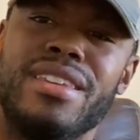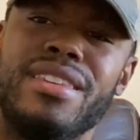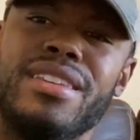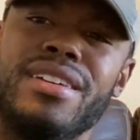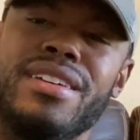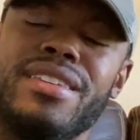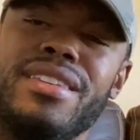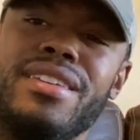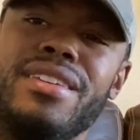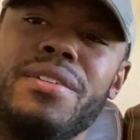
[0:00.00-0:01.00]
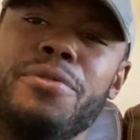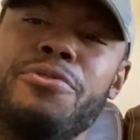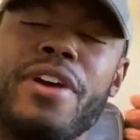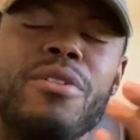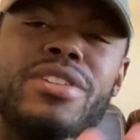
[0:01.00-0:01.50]
the
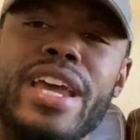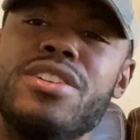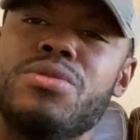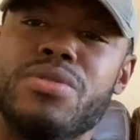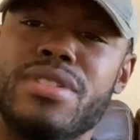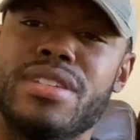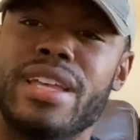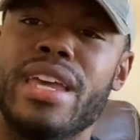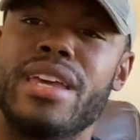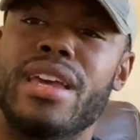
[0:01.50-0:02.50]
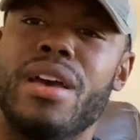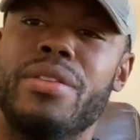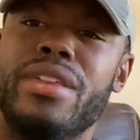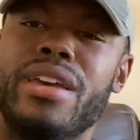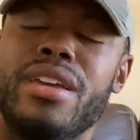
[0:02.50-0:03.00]
foundational snake, how
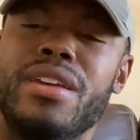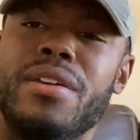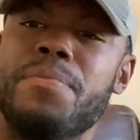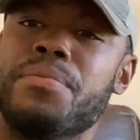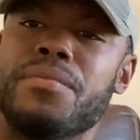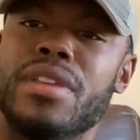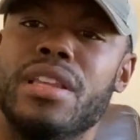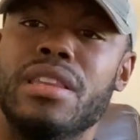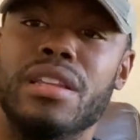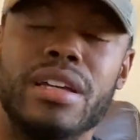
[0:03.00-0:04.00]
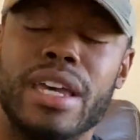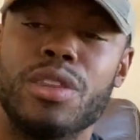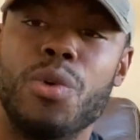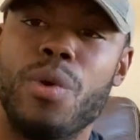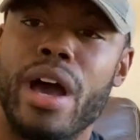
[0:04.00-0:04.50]
they look in
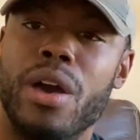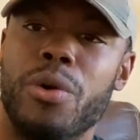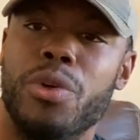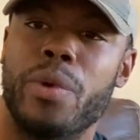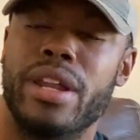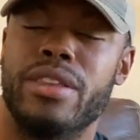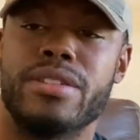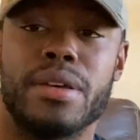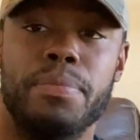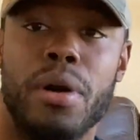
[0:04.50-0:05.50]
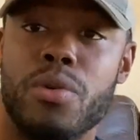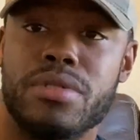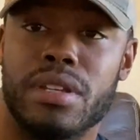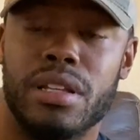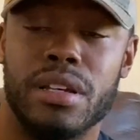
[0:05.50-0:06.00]
the wild, the way that they're supposed
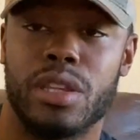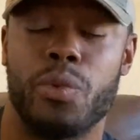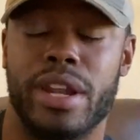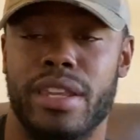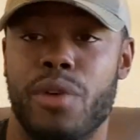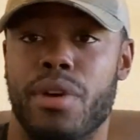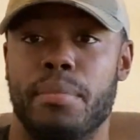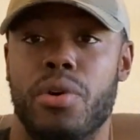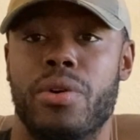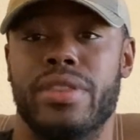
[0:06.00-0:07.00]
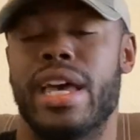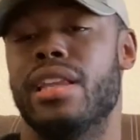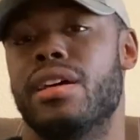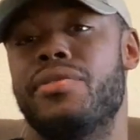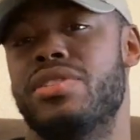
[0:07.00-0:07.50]
to look, the way that they were born, that
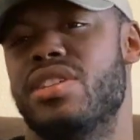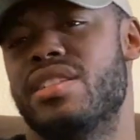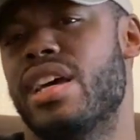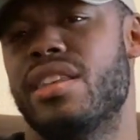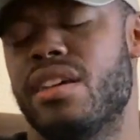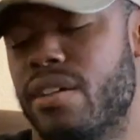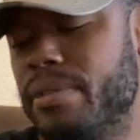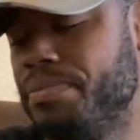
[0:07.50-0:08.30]
love is just not there.